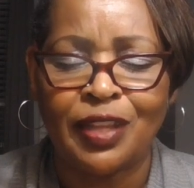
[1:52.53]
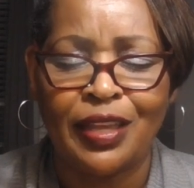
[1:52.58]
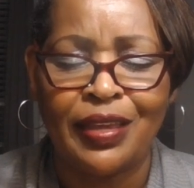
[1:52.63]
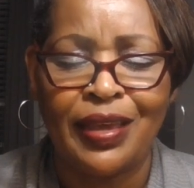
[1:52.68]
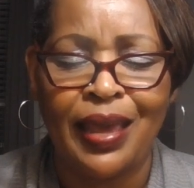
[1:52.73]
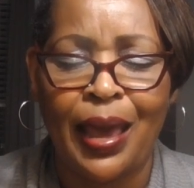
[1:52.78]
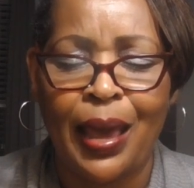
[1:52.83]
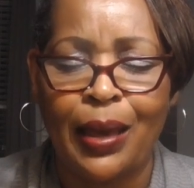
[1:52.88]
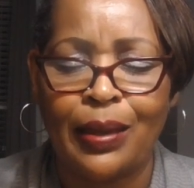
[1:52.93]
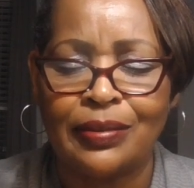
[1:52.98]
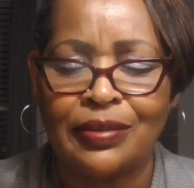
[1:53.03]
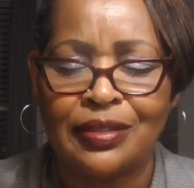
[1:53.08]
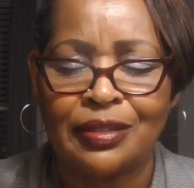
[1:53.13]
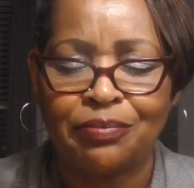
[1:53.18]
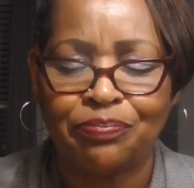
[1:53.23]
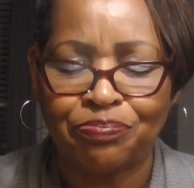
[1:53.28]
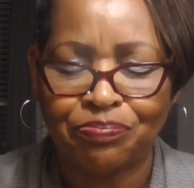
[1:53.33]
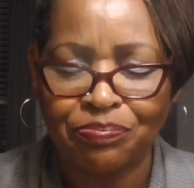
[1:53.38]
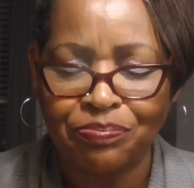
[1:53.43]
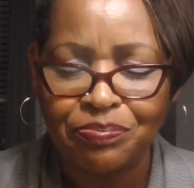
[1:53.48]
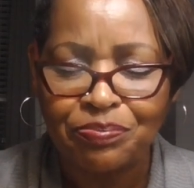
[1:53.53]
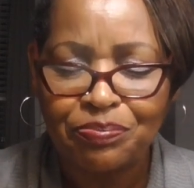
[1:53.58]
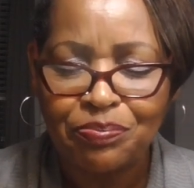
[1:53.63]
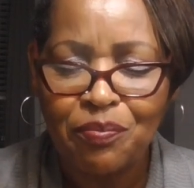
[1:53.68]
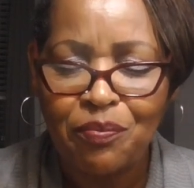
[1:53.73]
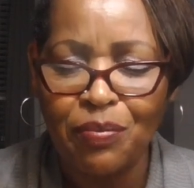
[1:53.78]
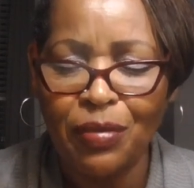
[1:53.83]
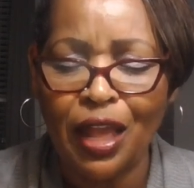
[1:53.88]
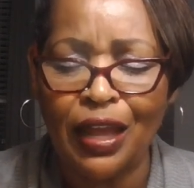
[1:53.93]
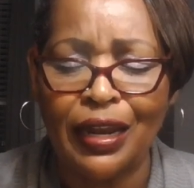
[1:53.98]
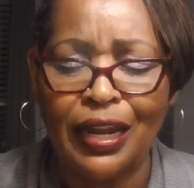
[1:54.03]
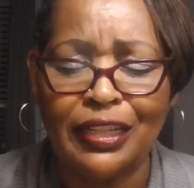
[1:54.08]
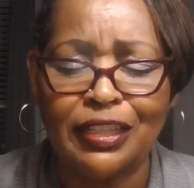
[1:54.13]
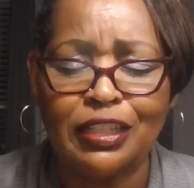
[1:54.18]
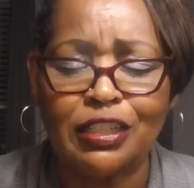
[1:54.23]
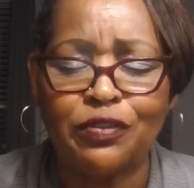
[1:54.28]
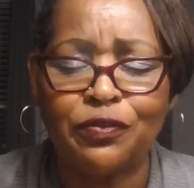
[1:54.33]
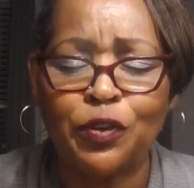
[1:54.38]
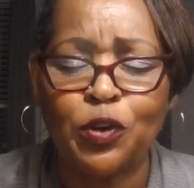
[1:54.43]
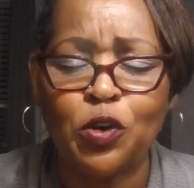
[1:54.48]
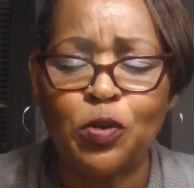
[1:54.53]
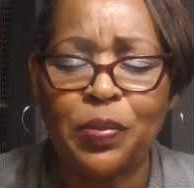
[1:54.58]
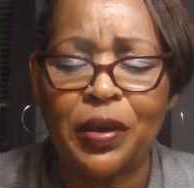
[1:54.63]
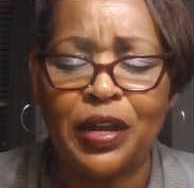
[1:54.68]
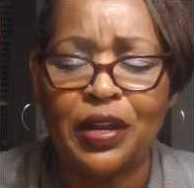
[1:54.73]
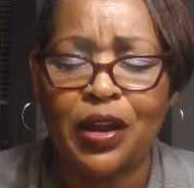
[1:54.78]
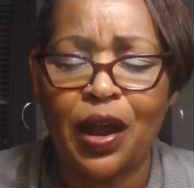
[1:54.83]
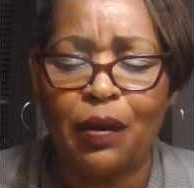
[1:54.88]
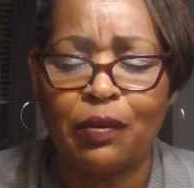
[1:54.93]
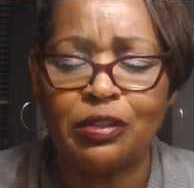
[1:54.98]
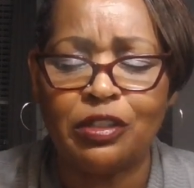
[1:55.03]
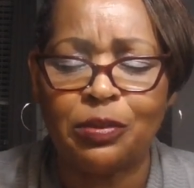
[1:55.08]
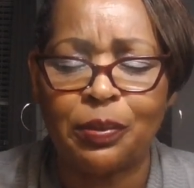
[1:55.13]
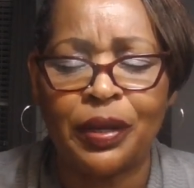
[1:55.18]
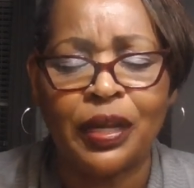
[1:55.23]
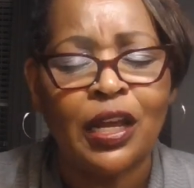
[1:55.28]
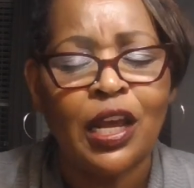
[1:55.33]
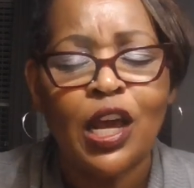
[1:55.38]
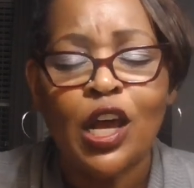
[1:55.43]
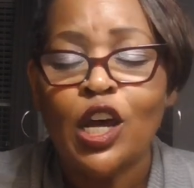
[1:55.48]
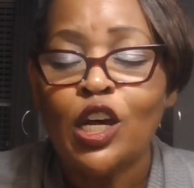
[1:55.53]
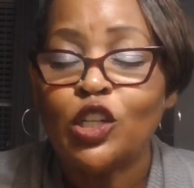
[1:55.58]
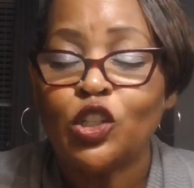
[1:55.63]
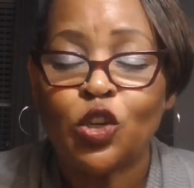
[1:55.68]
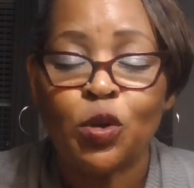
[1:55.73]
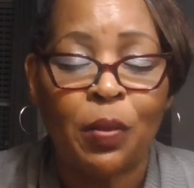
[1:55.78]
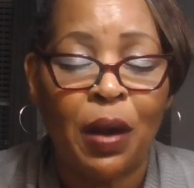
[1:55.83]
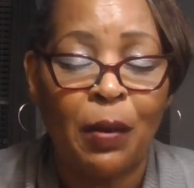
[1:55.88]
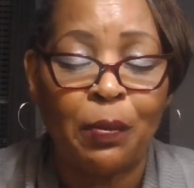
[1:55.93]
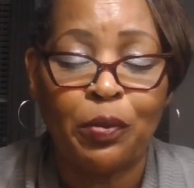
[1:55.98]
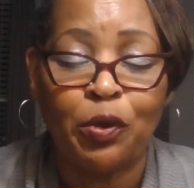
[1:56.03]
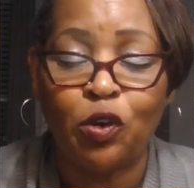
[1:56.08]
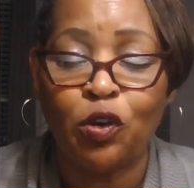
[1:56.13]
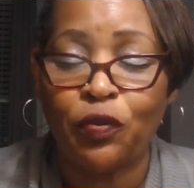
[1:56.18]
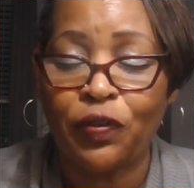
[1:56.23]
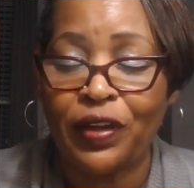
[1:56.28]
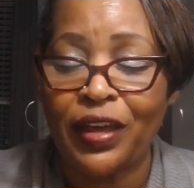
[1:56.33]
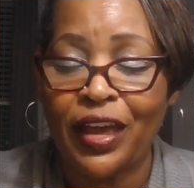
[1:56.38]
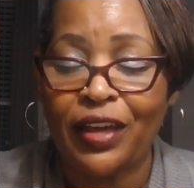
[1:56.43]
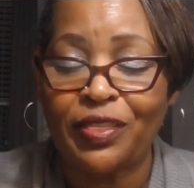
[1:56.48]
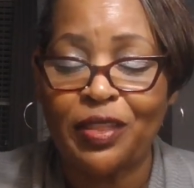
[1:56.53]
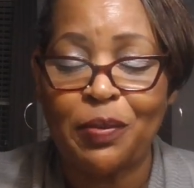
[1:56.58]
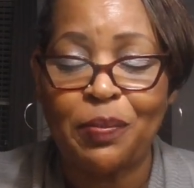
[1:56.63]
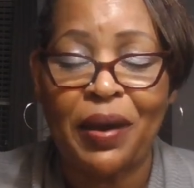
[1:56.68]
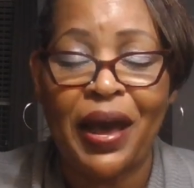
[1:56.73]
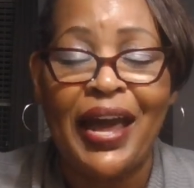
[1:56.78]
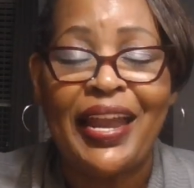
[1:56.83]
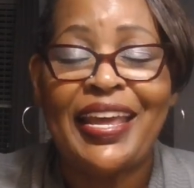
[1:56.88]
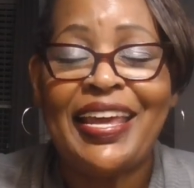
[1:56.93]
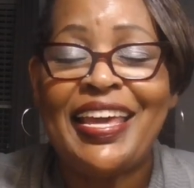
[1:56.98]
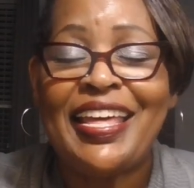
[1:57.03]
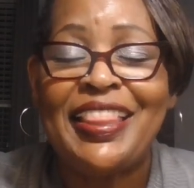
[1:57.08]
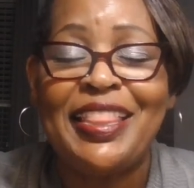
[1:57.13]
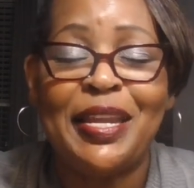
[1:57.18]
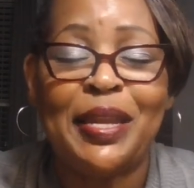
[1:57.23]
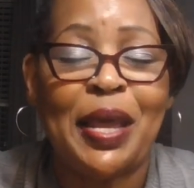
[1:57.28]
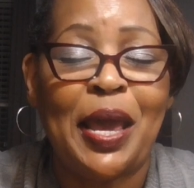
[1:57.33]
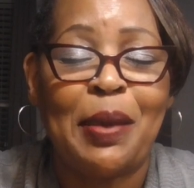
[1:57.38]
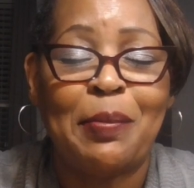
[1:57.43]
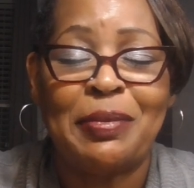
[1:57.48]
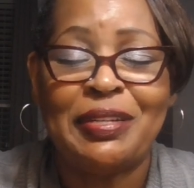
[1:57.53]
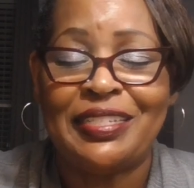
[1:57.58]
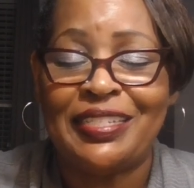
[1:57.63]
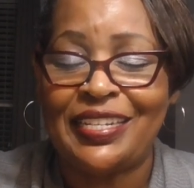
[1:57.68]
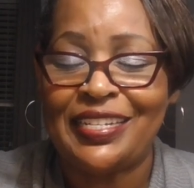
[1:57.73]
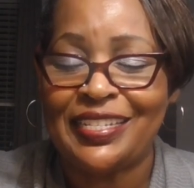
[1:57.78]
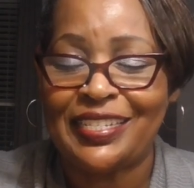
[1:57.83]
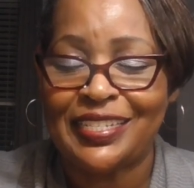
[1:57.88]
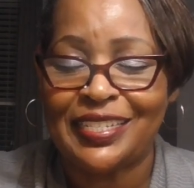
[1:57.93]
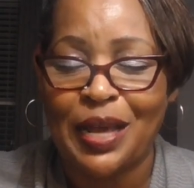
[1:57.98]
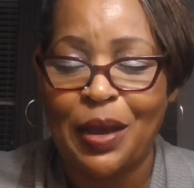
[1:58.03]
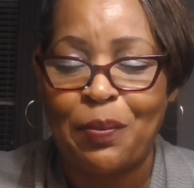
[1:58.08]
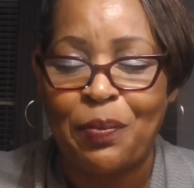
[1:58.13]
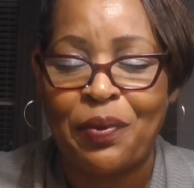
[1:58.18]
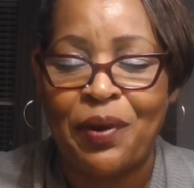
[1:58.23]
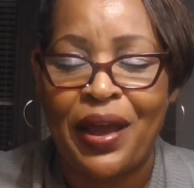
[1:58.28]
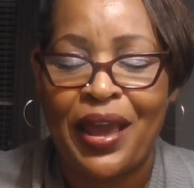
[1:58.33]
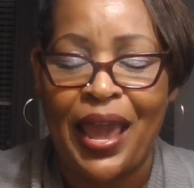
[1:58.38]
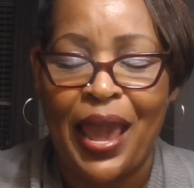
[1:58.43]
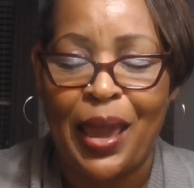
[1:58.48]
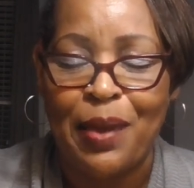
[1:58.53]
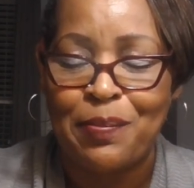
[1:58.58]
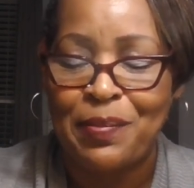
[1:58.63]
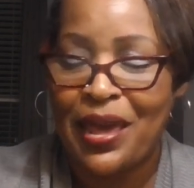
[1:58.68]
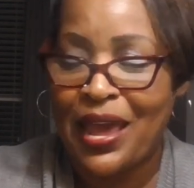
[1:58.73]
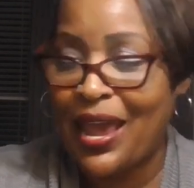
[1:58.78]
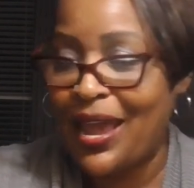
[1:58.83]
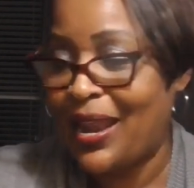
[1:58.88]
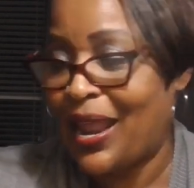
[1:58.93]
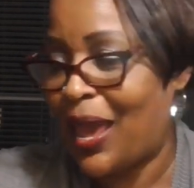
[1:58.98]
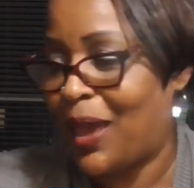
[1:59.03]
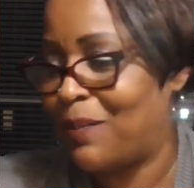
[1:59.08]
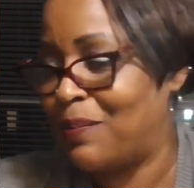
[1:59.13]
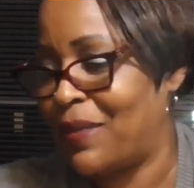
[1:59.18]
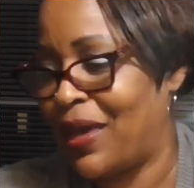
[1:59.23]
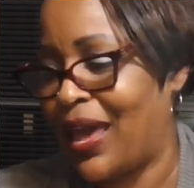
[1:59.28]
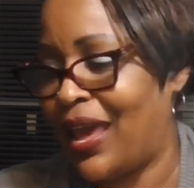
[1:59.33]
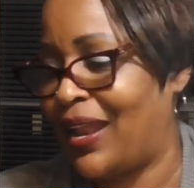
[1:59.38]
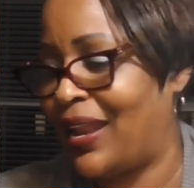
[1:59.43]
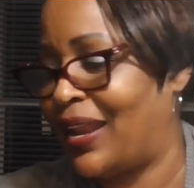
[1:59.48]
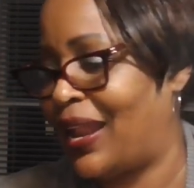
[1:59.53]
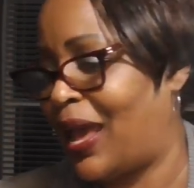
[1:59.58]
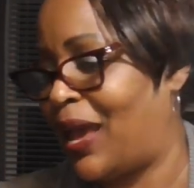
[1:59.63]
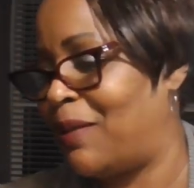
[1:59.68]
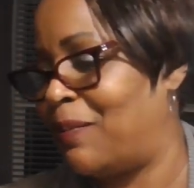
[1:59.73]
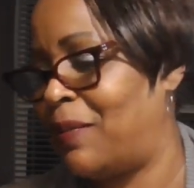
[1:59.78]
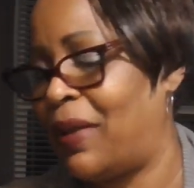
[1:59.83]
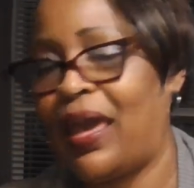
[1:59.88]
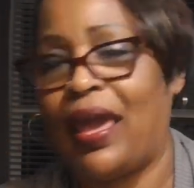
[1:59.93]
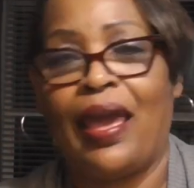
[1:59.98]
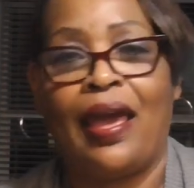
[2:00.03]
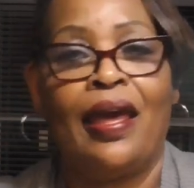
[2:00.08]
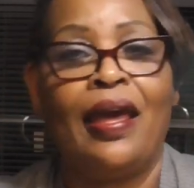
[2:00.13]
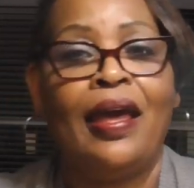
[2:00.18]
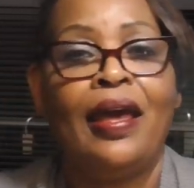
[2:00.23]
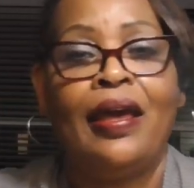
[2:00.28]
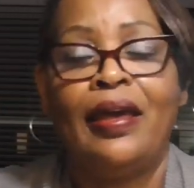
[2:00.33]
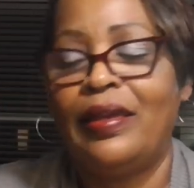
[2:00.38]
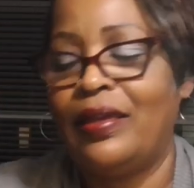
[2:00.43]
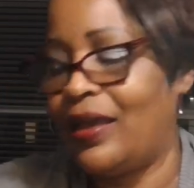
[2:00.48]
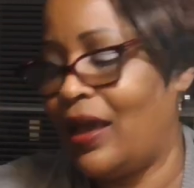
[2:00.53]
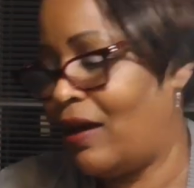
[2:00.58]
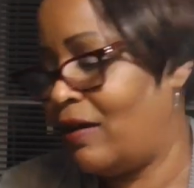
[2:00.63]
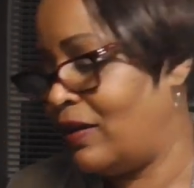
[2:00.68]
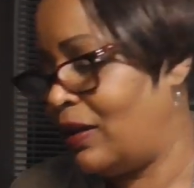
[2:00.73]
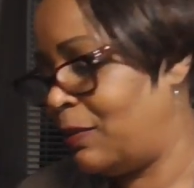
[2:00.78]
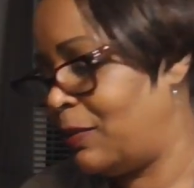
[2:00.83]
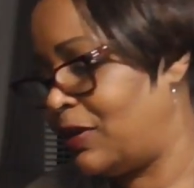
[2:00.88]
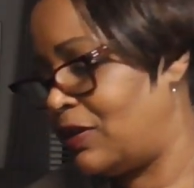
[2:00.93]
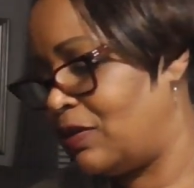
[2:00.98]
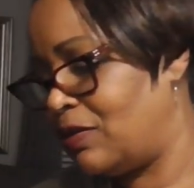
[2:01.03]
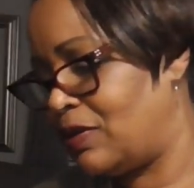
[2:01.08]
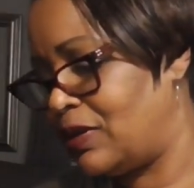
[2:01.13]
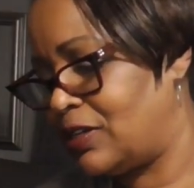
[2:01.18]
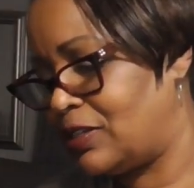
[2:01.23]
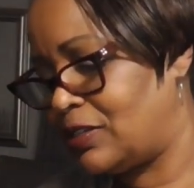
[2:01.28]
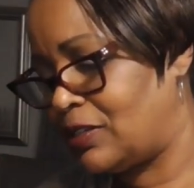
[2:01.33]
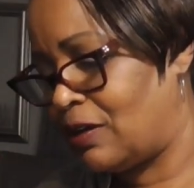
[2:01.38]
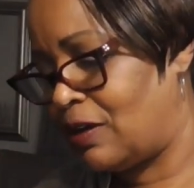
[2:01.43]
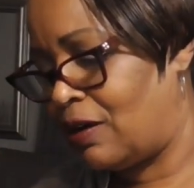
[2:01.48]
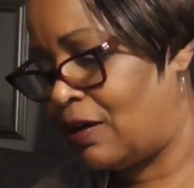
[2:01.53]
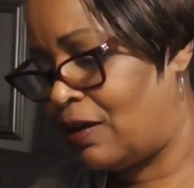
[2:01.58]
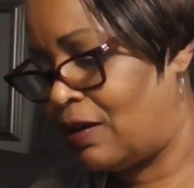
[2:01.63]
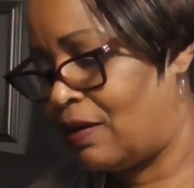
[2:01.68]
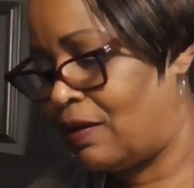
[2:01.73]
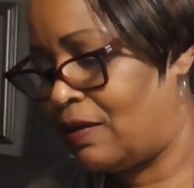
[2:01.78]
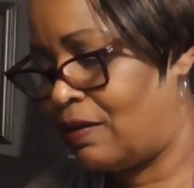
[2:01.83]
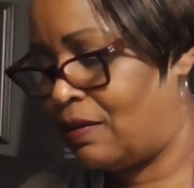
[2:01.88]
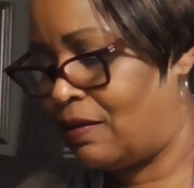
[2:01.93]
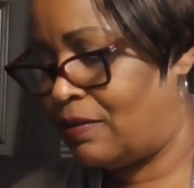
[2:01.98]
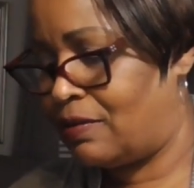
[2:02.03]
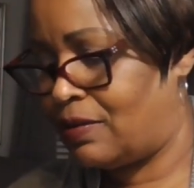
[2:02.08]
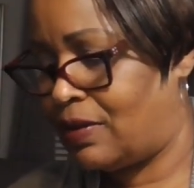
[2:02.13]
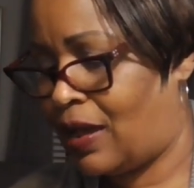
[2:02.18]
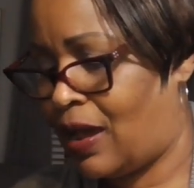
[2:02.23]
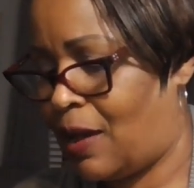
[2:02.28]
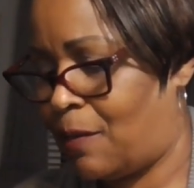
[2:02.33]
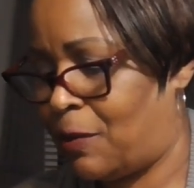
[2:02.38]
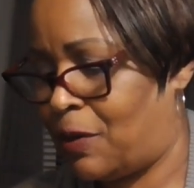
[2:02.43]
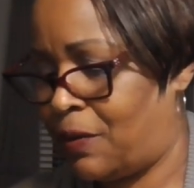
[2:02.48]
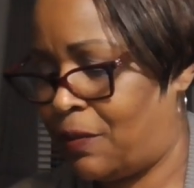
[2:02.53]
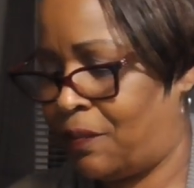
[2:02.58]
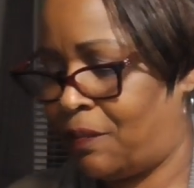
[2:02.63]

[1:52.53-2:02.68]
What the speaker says: Yes. Let this food be nourishment to my beautiful and healthy body. In the name of Jesus, I pray. Amen, amen, and amen. Y'all, let me do this comma.